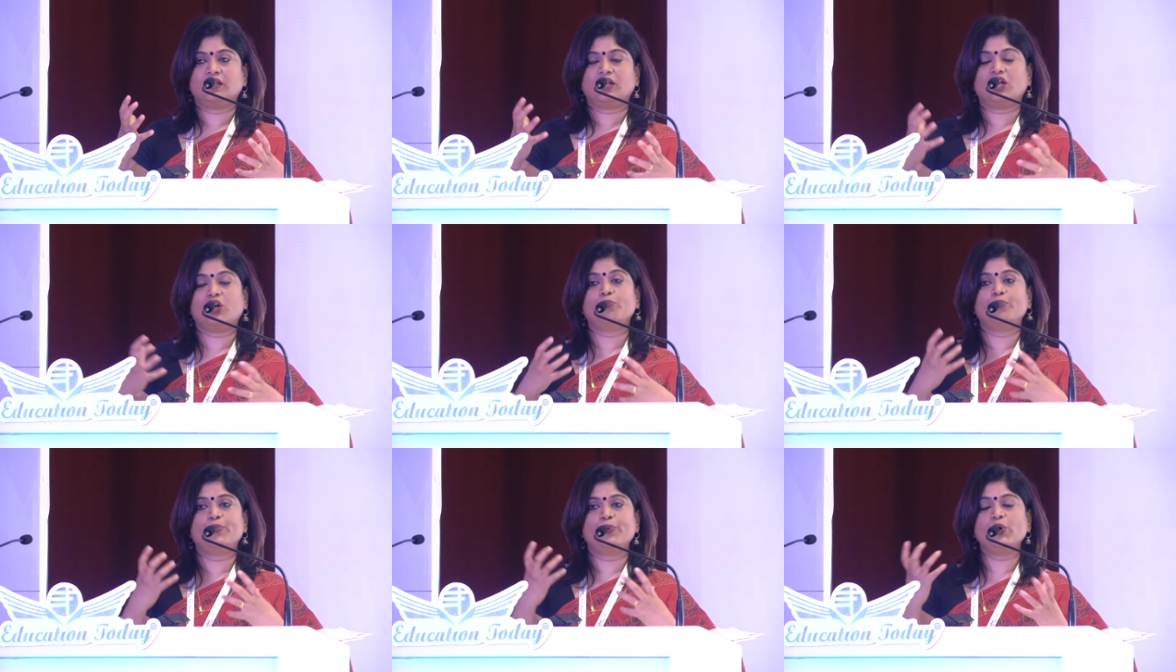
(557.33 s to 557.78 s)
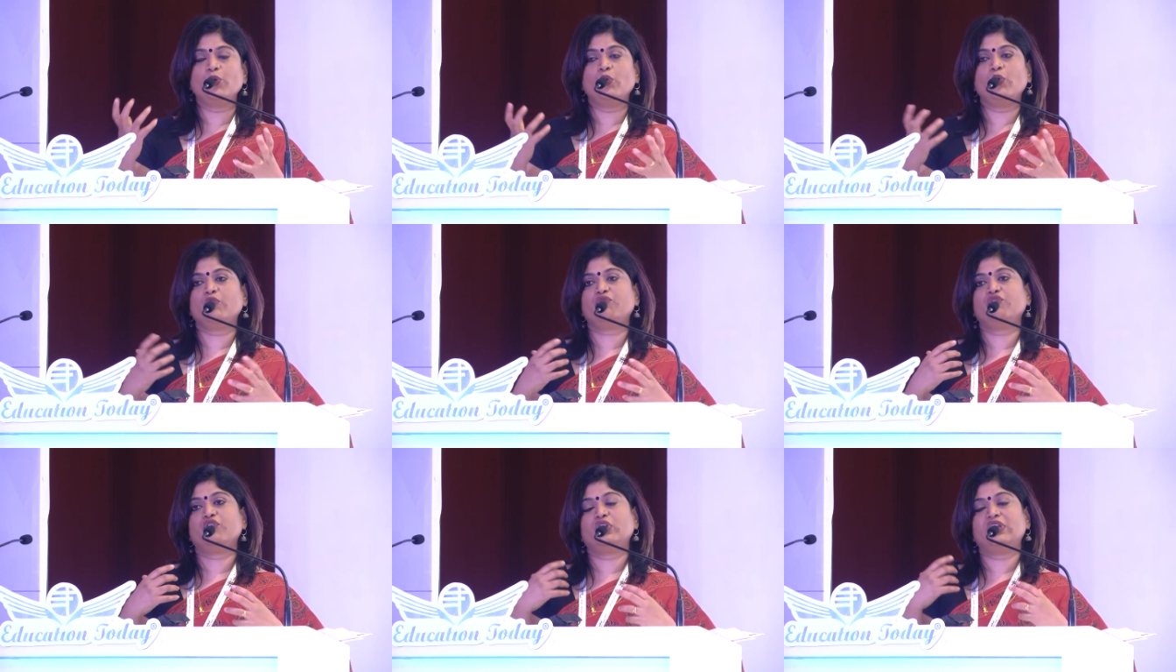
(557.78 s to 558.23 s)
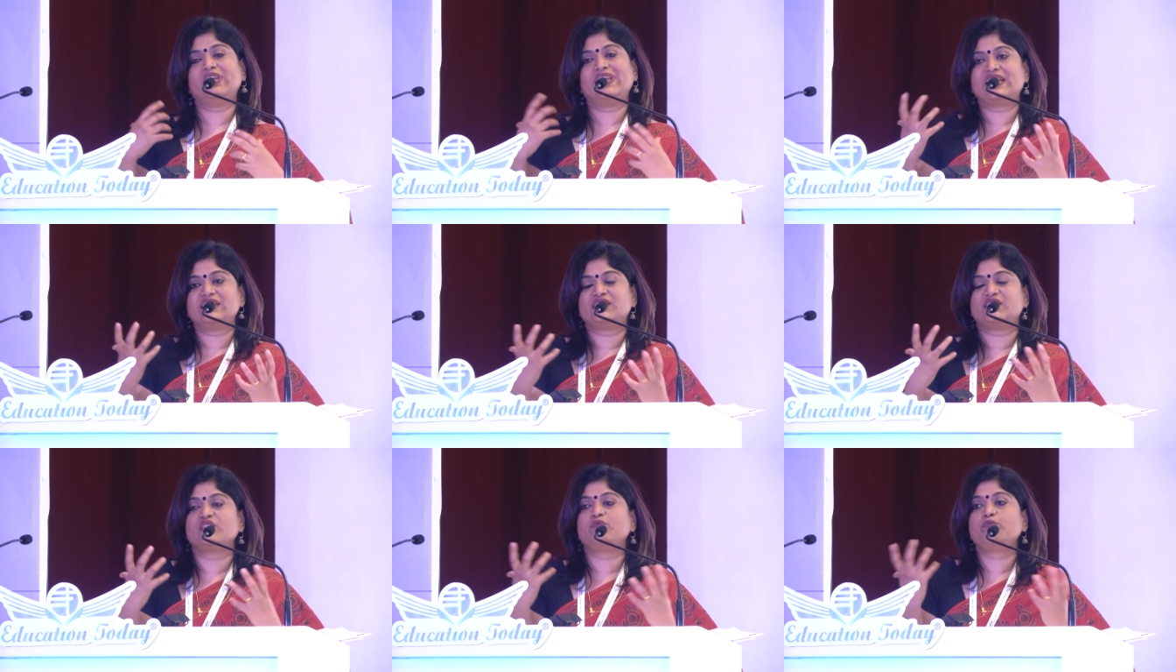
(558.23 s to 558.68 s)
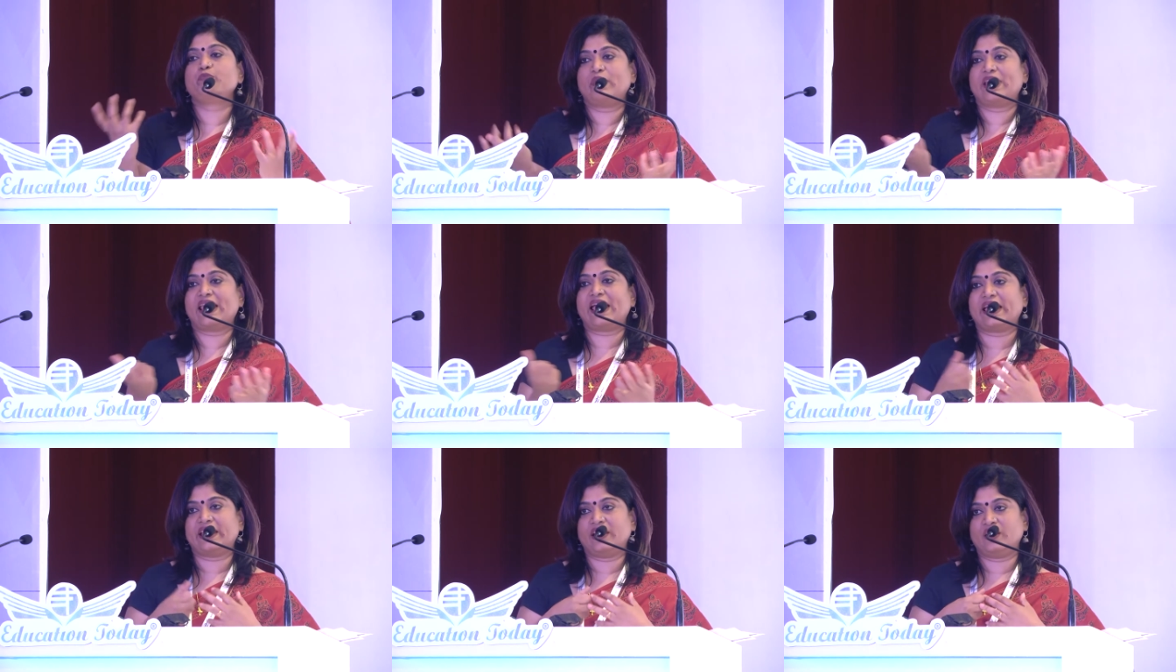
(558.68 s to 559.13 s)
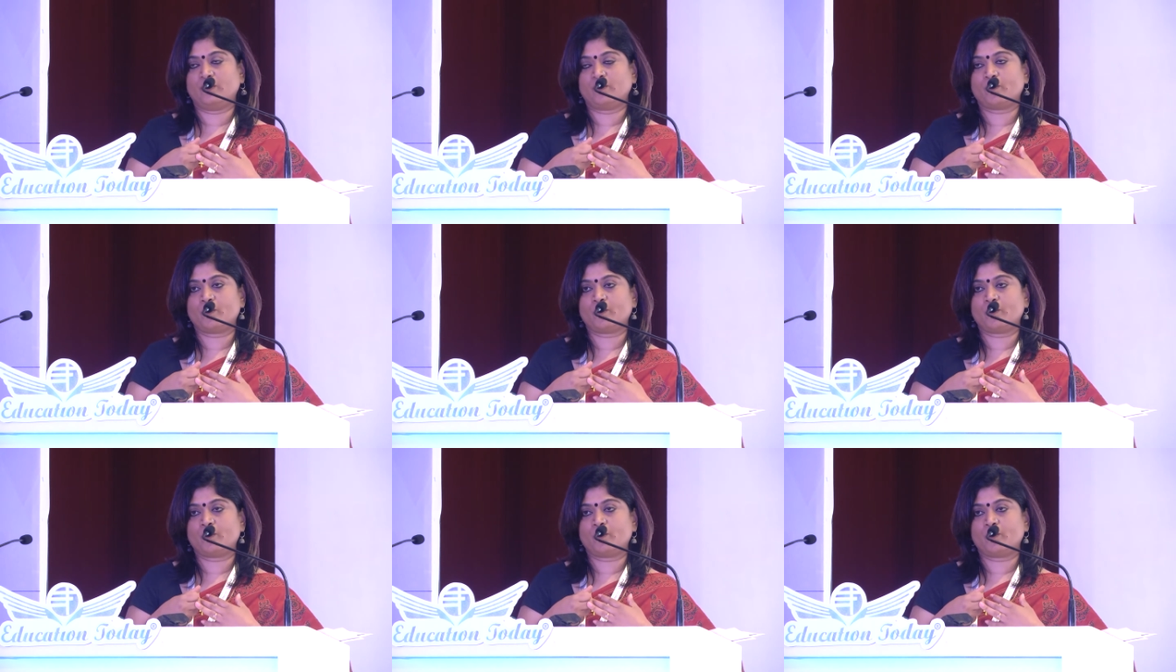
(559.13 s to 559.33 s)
a beautiful lesson plan.